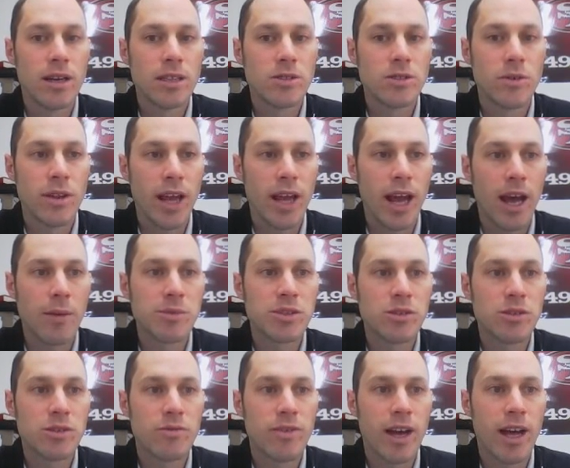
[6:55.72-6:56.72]
So when the
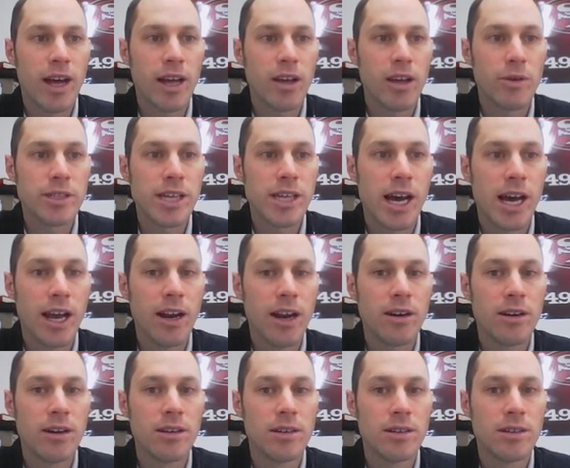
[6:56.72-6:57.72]
absolute value is
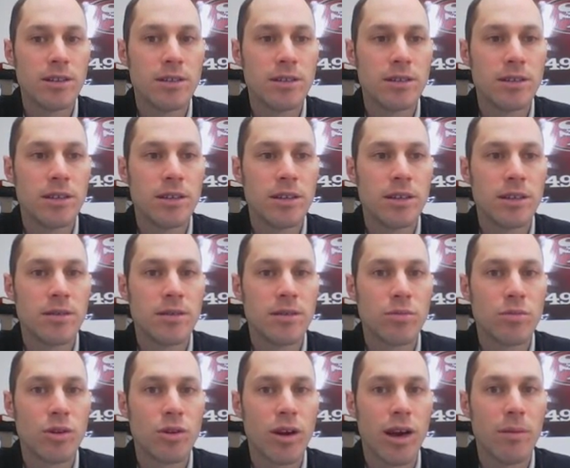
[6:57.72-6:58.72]
higher,
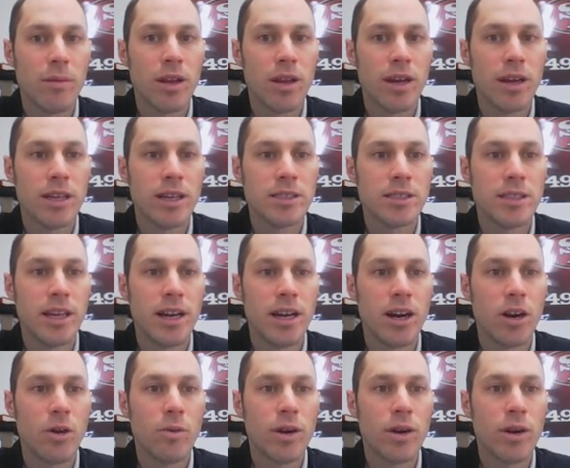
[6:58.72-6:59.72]
parabola is
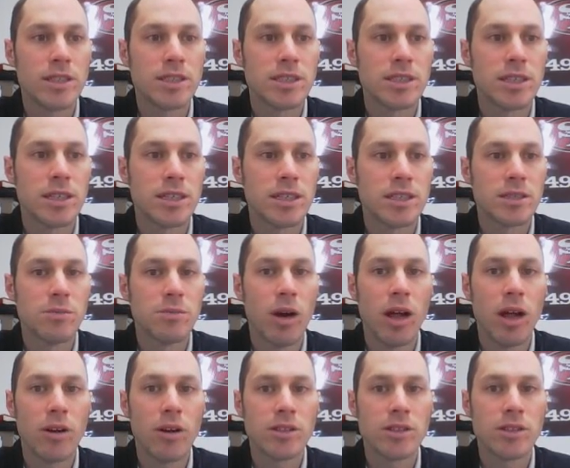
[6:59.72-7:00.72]
narrow. When it's
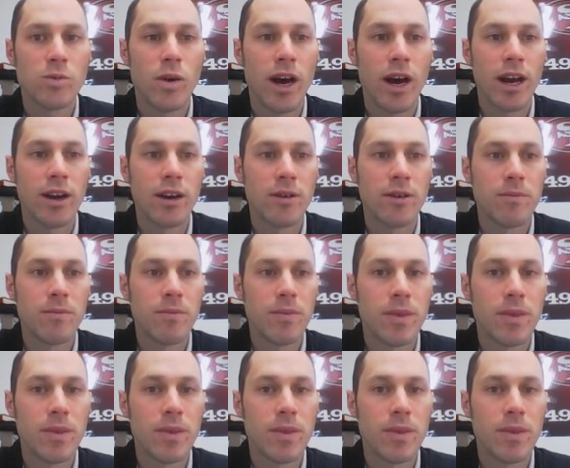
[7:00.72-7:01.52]
smaller, it's wider.